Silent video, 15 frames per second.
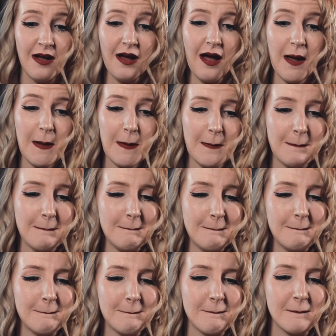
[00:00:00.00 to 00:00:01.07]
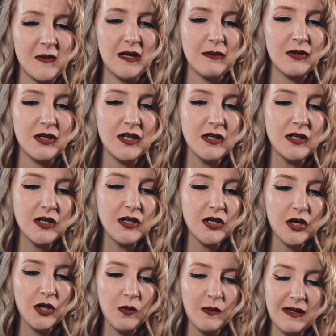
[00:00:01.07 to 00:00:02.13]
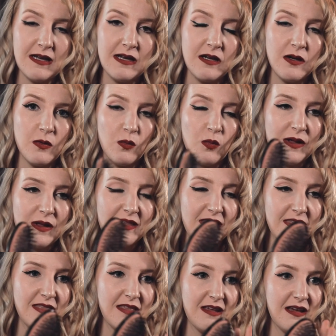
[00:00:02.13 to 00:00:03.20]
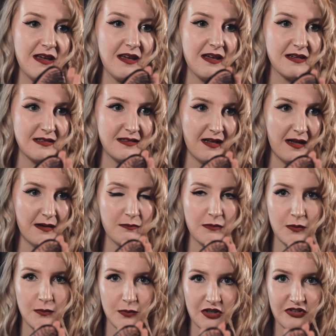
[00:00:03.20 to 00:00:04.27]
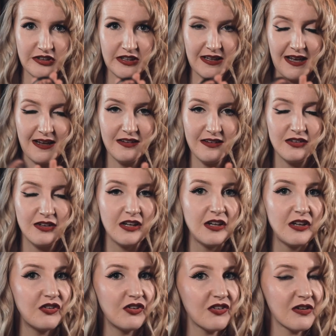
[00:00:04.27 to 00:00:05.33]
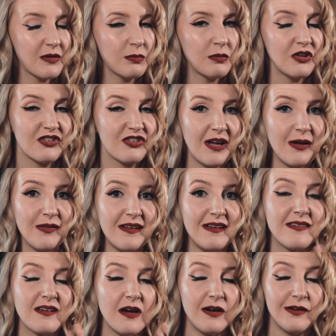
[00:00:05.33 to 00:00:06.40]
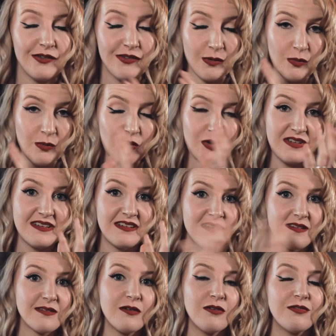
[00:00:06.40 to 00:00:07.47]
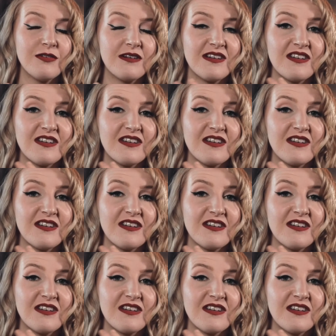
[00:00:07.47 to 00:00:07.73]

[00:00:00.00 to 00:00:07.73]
I'm gonna go in with the Denman brush again, just to brush out these curls. So we want it to soften.